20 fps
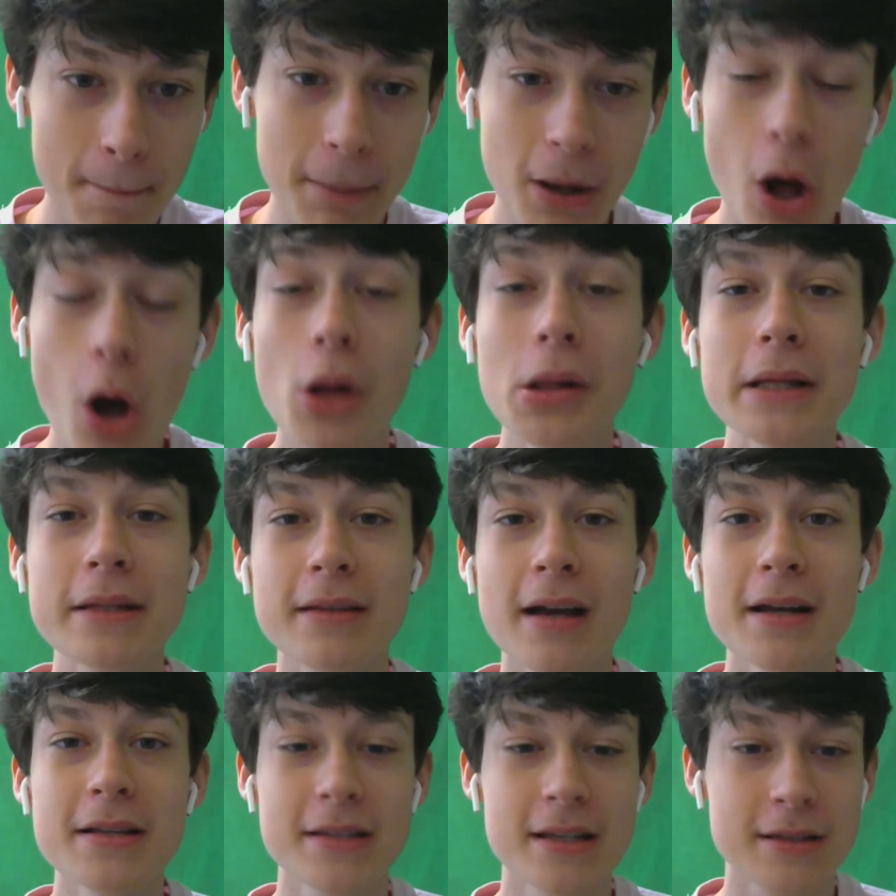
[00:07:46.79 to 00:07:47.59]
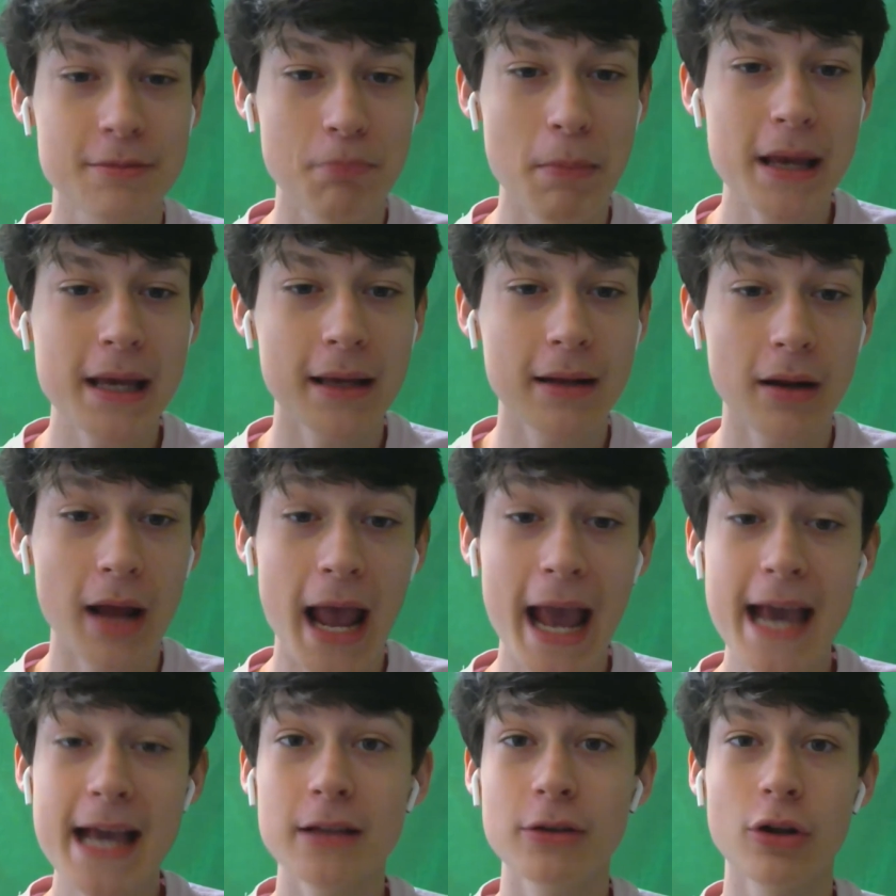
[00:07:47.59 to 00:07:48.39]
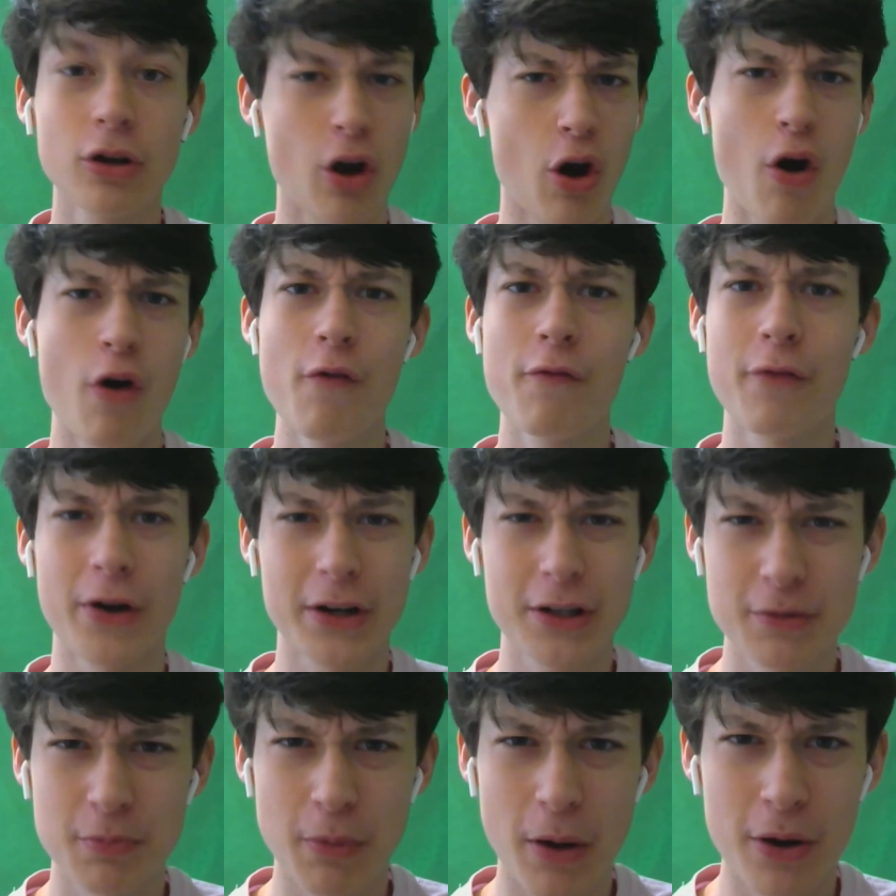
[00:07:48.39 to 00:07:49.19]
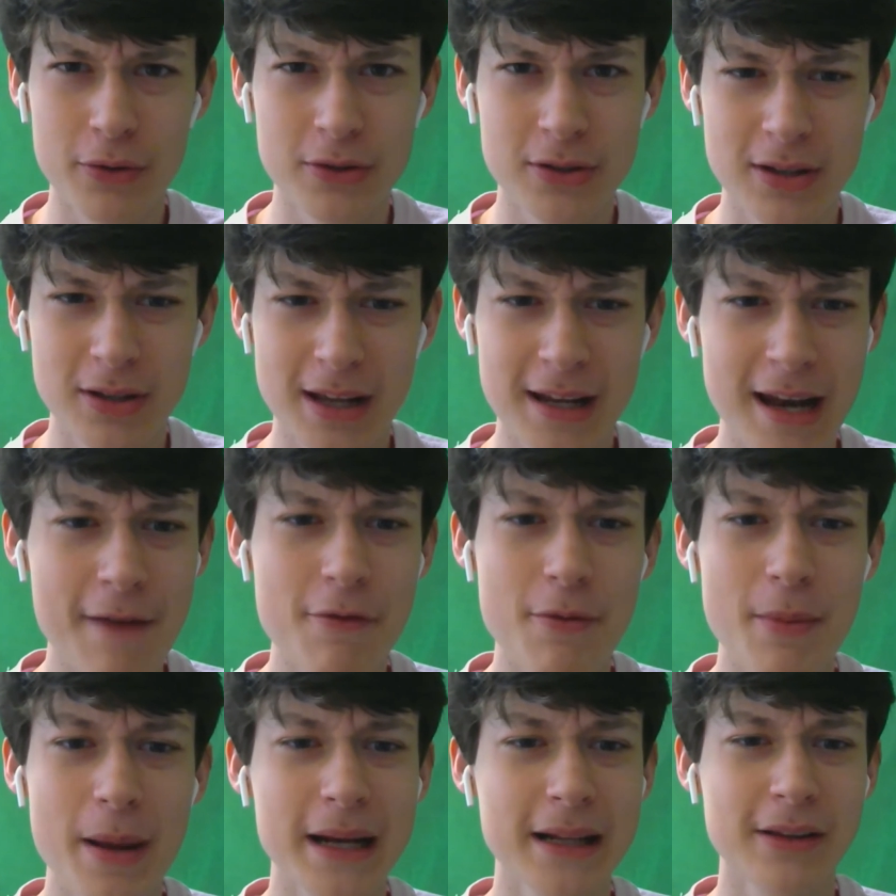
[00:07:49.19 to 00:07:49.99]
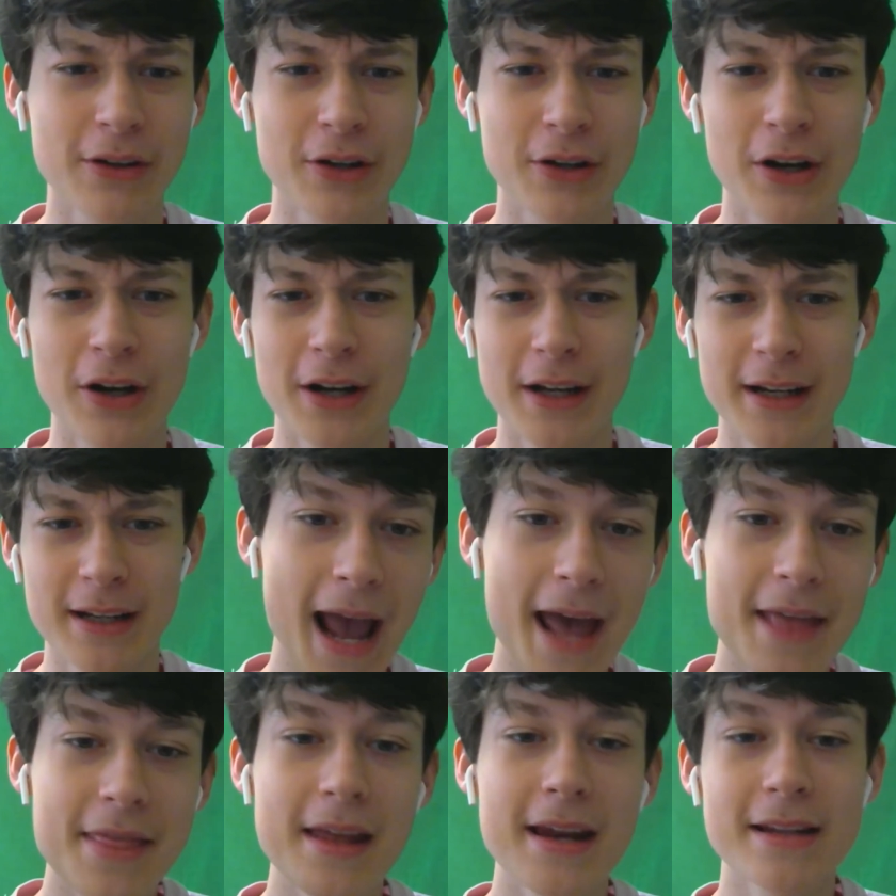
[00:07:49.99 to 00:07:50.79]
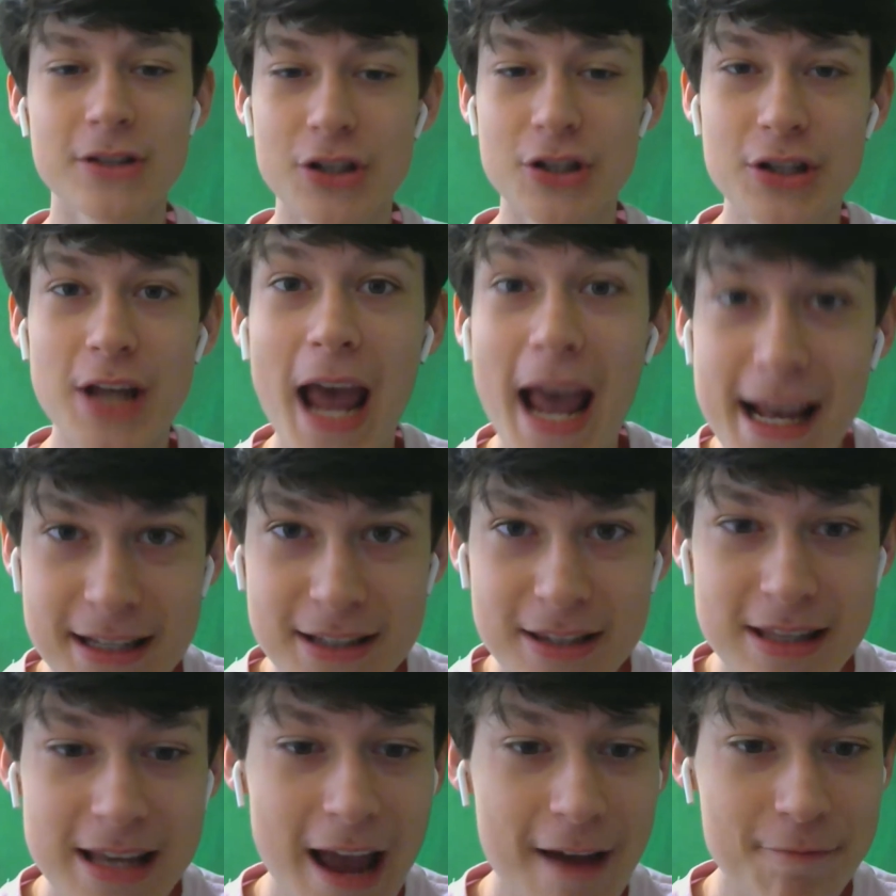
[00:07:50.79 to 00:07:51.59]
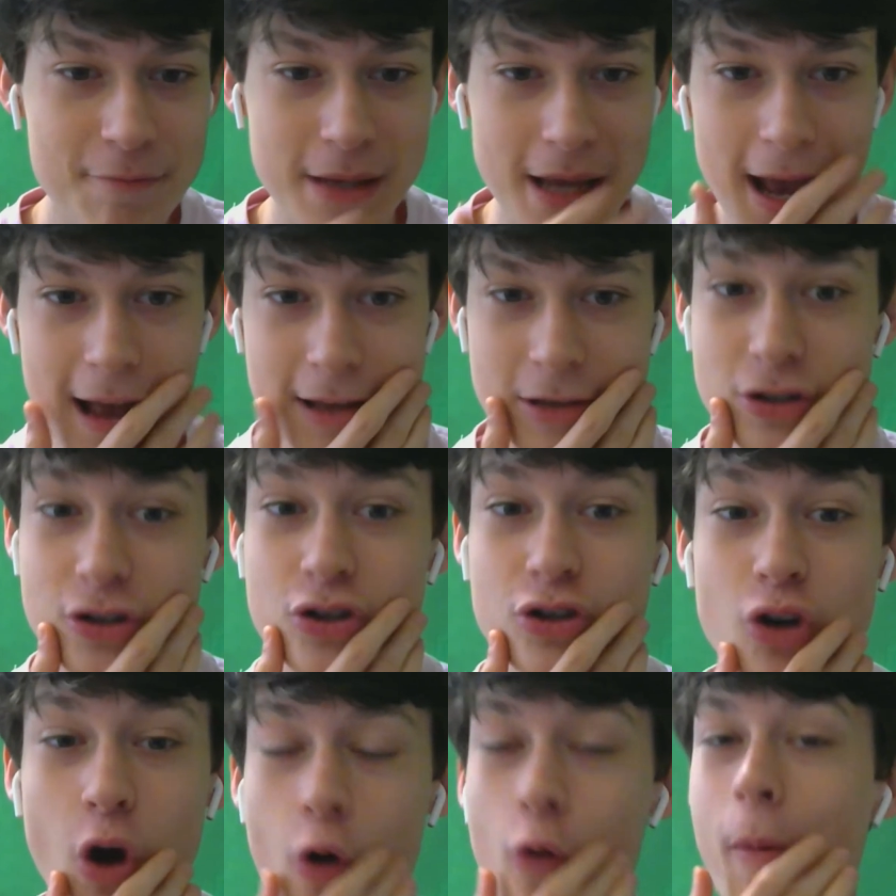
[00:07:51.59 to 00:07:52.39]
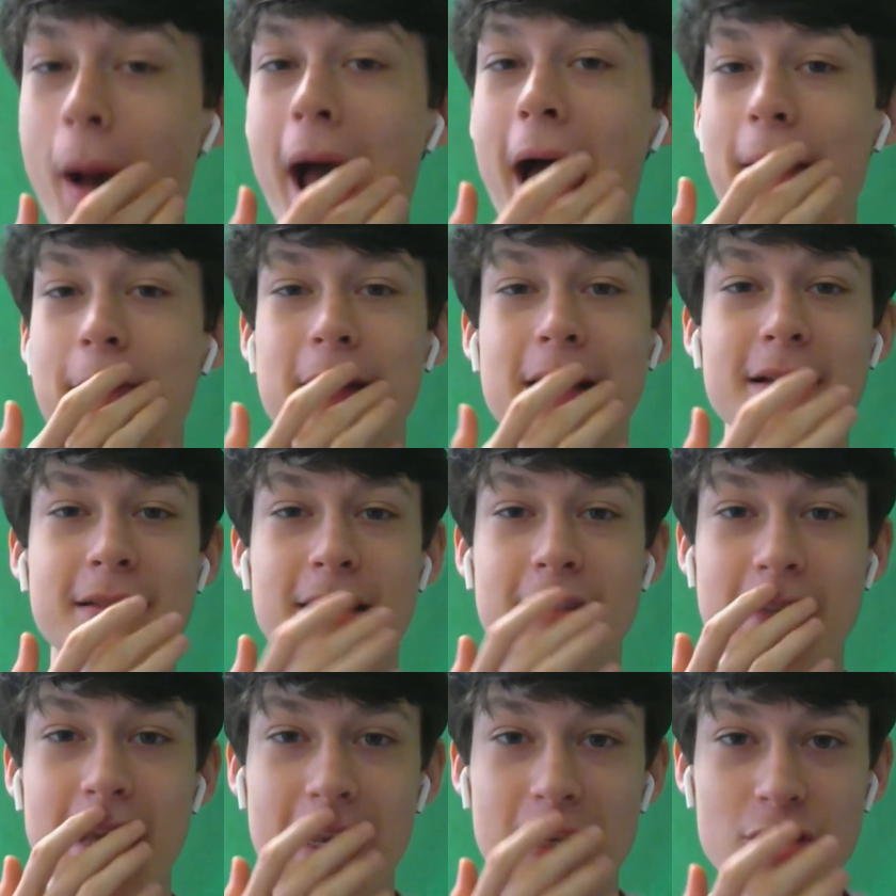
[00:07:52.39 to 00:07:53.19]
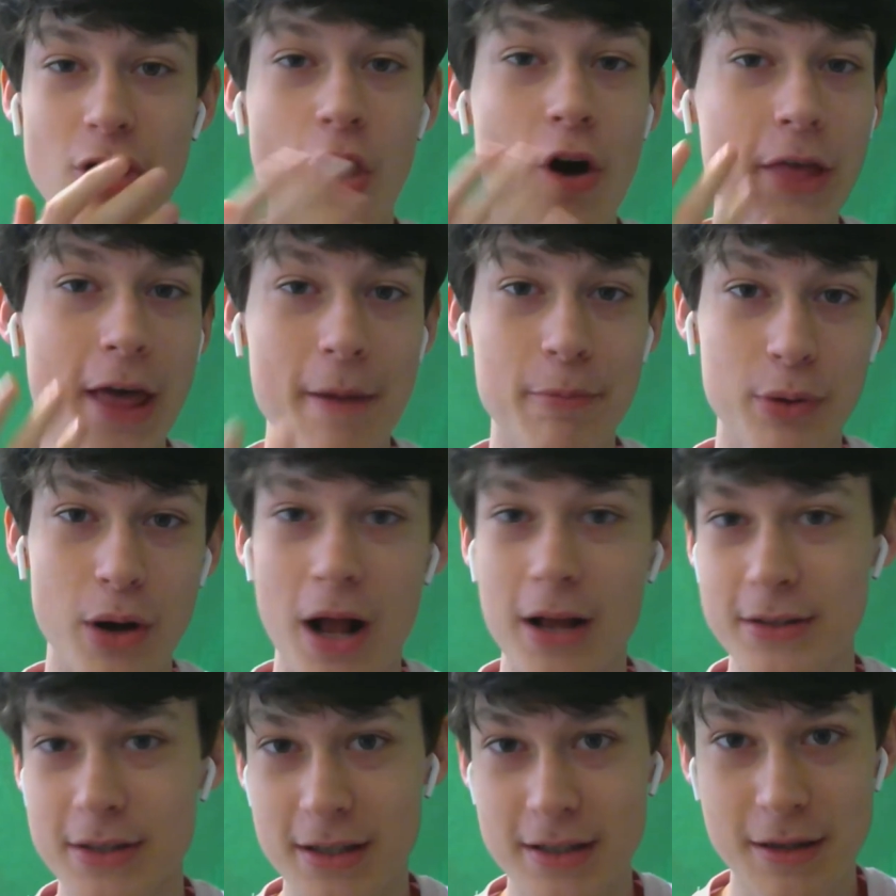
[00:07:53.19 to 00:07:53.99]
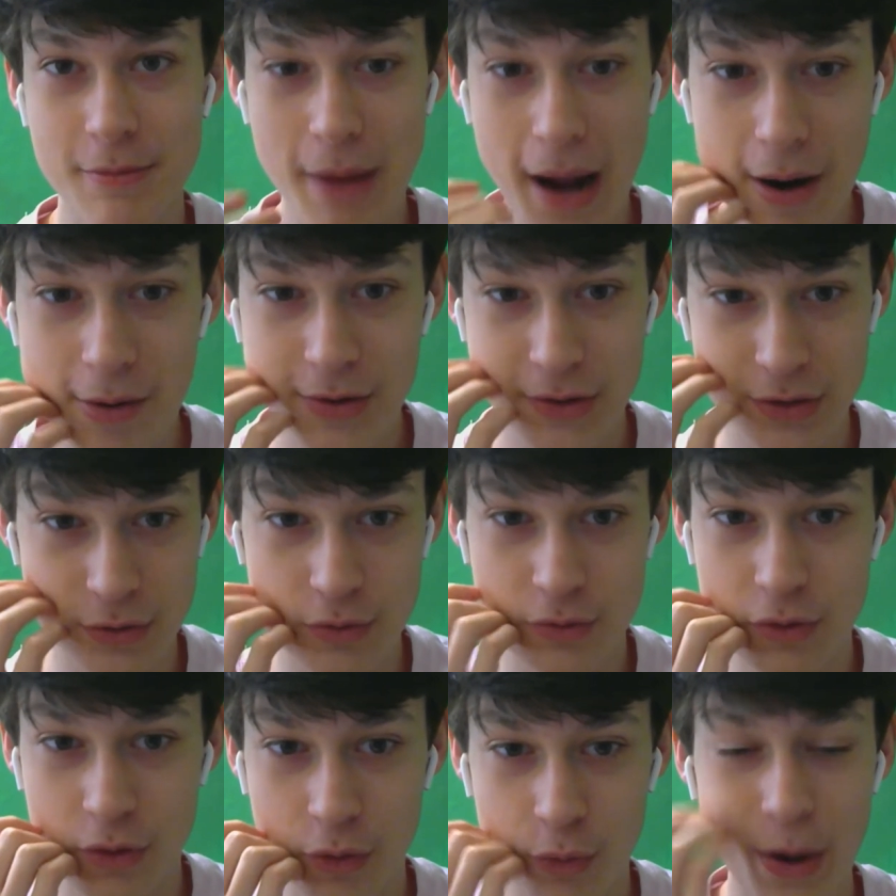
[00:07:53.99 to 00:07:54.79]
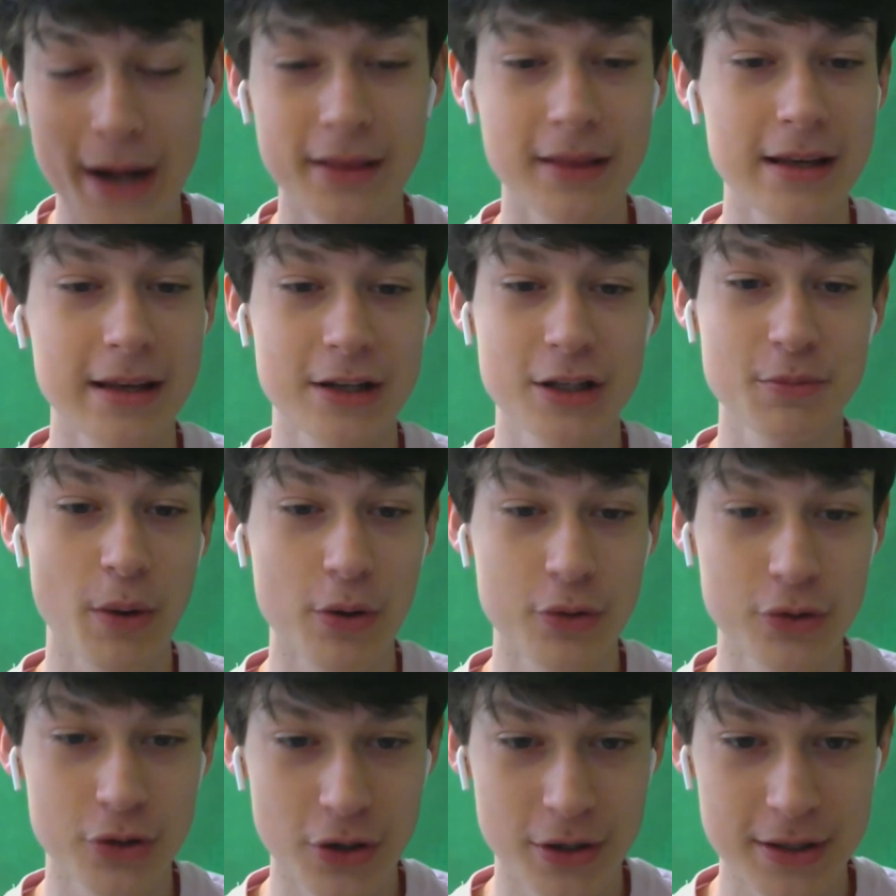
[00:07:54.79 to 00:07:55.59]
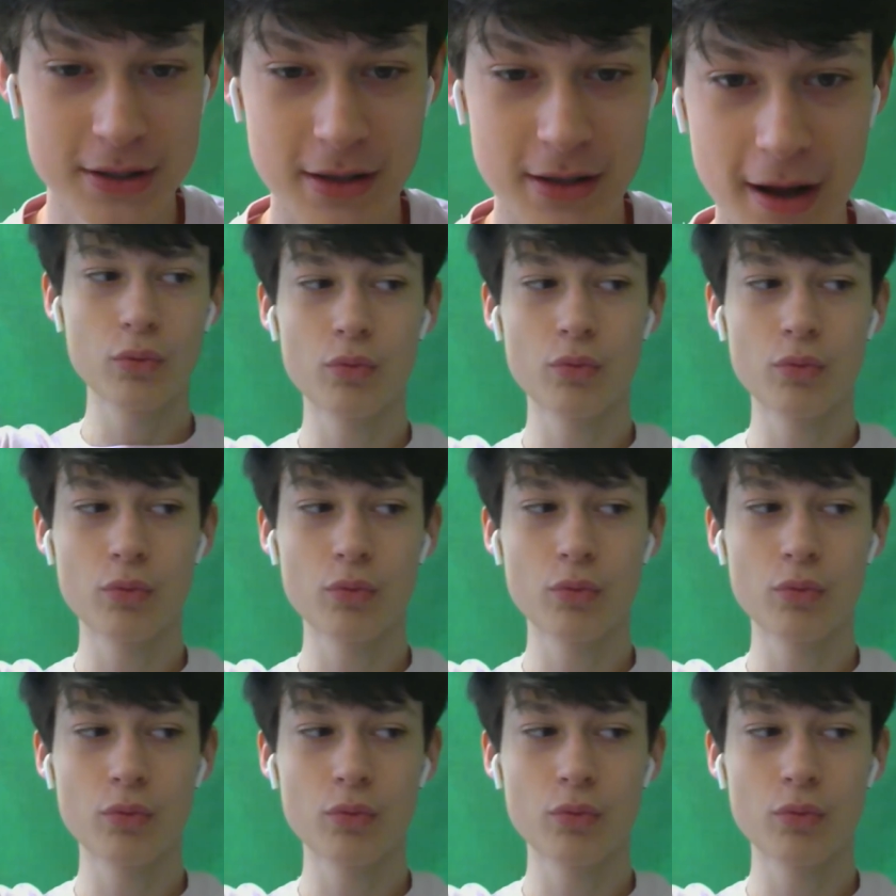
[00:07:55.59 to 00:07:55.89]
But all it does is make it, look overexposed. It never made it look good. And then it just tanks the FPS so bad because it takes all that processing power to correct the exposure and stuff.